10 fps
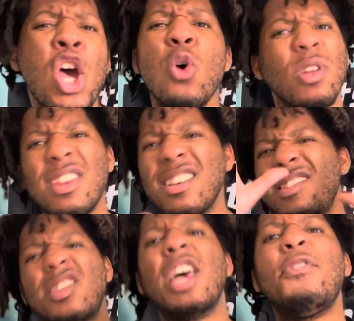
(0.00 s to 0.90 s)
with the
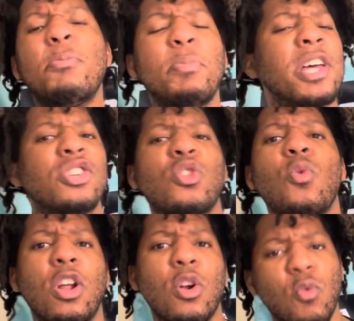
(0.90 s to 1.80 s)
7th place
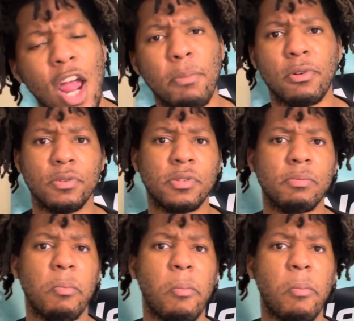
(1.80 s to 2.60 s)
Toronto Raptors.